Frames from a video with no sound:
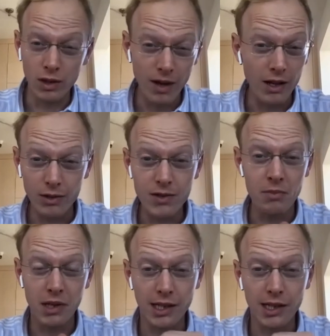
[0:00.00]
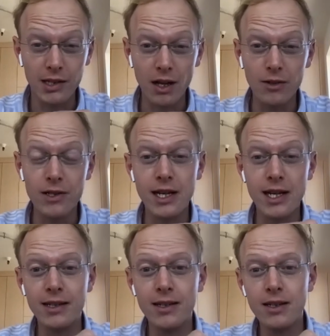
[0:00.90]
in value to something like $1 a
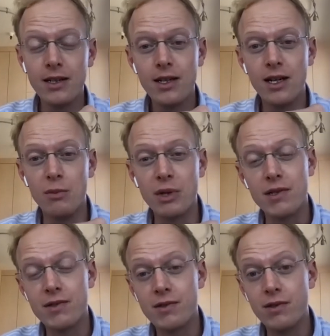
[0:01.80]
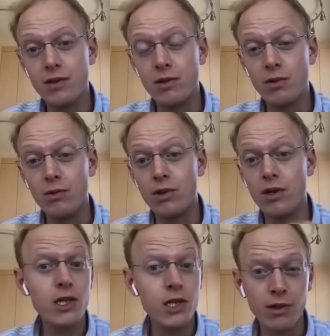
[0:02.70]
day, because the
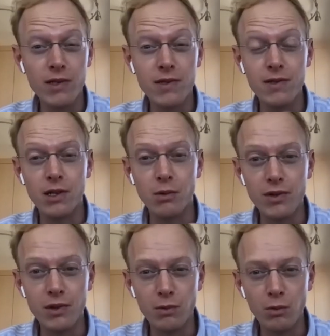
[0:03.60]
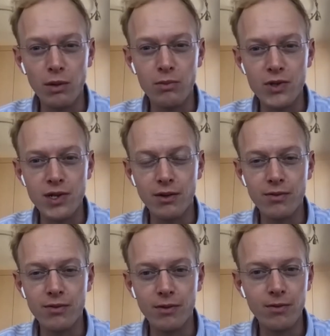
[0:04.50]
issuance is equal to 1% of
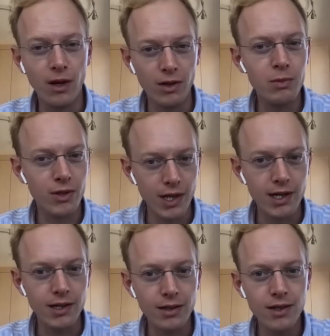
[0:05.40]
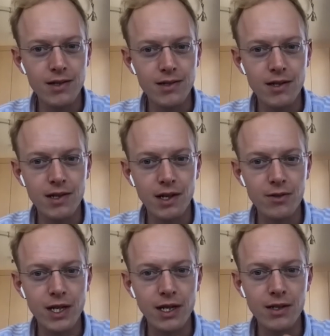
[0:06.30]
the fund per day, as I
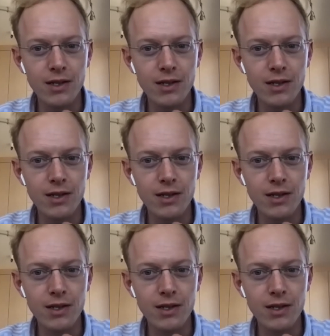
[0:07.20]
understand.